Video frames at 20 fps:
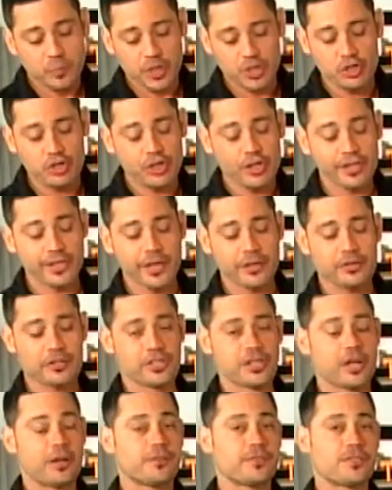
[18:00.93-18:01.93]
you can get
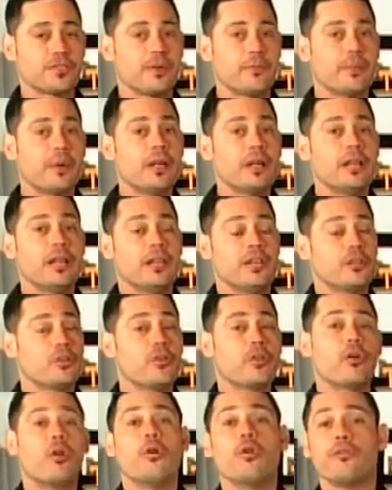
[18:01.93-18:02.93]
yourself some,
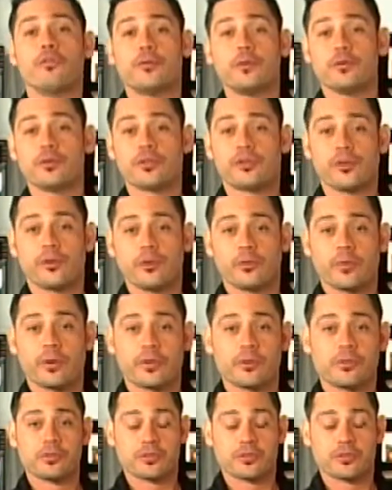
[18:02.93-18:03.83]
go to Whole Foods or go to one of